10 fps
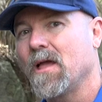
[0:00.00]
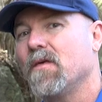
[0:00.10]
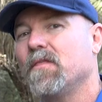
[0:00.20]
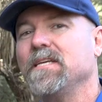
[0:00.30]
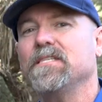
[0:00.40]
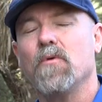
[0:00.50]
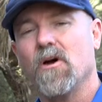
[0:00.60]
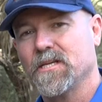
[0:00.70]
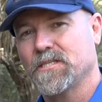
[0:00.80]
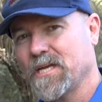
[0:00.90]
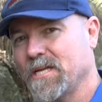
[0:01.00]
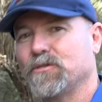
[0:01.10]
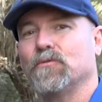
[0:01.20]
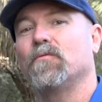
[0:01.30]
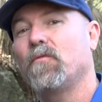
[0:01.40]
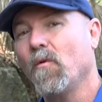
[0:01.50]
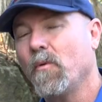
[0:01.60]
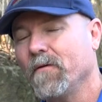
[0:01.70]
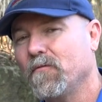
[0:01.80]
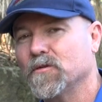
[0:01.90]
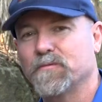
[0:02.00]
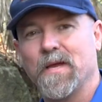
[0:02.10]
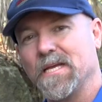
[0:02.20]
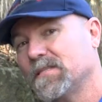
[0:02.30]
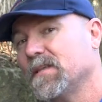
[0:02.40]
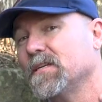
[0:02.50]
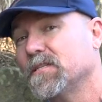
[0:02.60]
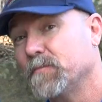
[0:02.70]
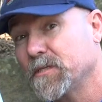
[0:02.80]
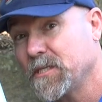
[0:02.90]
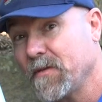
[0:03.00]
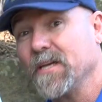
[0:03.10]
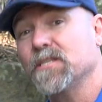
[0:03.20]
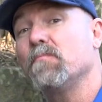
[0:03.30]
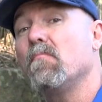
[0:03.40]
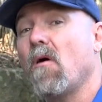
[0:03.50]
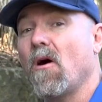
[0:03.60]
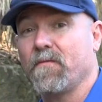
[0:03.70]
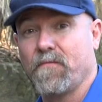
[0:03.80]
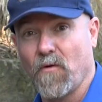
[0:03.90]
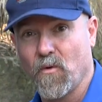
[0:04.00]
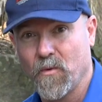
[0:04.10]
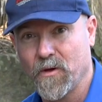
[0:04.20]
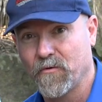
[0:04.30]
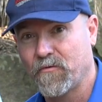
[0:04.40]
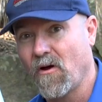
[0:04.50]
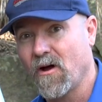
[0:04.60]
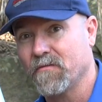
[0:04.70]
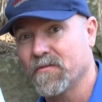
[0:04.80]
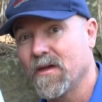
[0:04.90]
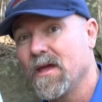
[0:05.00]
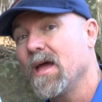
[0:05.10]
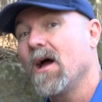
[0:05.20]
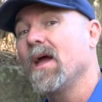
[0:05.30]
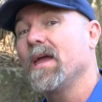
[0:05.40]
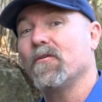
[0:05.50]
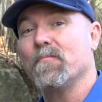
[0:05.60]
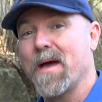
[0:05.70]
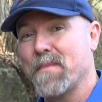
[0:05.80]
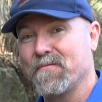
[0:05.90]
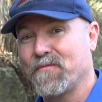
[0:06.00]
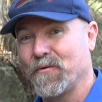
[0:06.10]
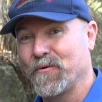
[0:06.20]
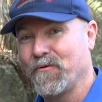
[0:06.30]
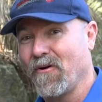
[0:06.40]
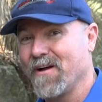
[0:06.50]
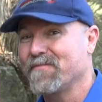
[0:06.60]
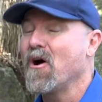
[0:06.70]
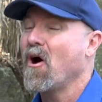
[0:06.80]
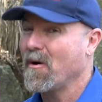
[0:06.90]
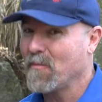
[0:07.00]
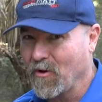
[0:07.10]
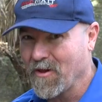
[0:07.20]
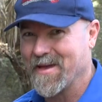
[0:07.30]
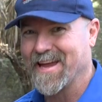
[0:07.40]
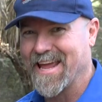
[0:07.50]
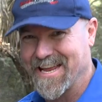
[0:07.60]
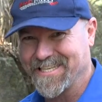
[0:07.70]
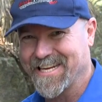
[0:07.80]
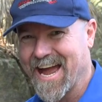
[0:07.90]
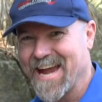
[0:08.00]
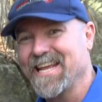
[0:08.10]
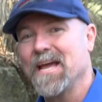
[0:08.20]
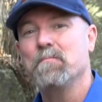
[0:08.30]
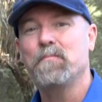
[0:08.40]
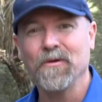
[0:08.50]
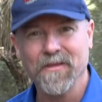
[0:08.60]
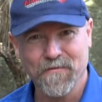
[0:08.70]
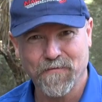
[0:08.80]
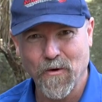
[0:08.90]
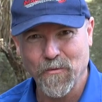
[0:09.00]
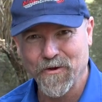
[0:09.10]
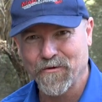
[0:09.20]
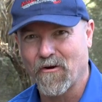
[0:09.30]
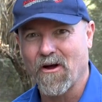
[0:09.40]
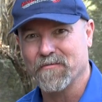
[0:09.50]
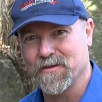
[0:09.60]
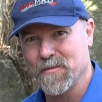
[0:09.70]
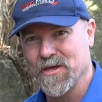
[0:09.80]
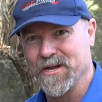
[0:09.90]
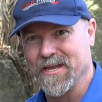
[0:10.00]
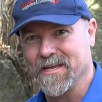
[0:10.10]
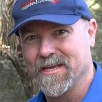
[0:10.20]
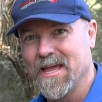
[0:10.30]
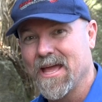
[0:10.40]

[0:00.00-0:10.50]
These are my essential 4x4 spares that are specific to my four-wheel drive. Here at Mad Matt 4-Wheel Drive, I'm all about educating and building the four-wheel drive community.